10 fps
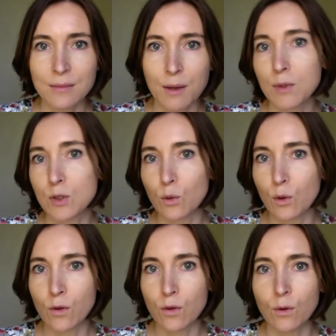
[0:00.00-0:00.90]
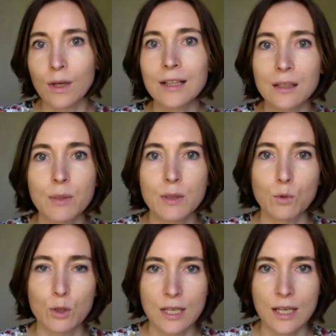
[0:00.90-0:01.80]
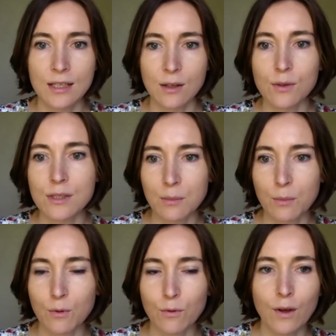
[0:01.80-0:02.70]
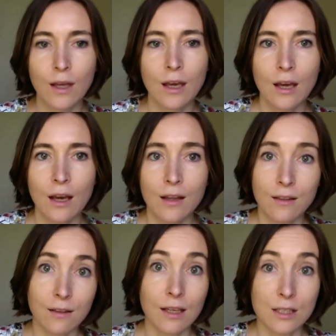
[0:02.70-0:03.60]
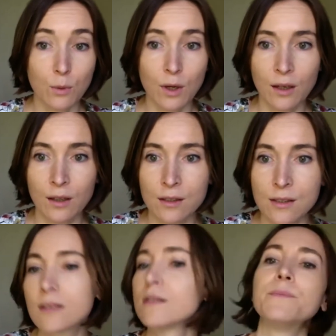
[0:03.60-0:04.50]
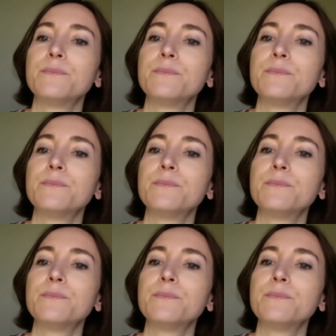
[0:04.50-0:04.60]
maybe talk you through a little bit more detail on some of the things that were asked.